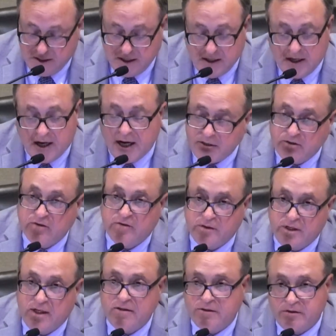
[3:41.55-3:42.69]
hundreds and
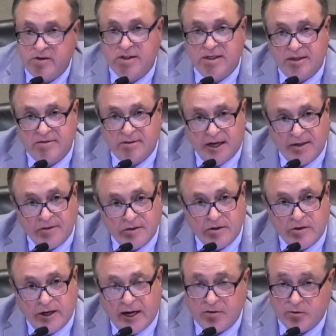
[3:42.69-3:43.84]
hundreds of kids got to go to
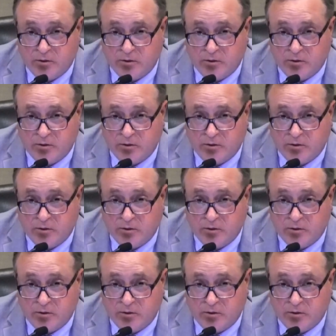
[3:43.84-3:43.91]
outdoor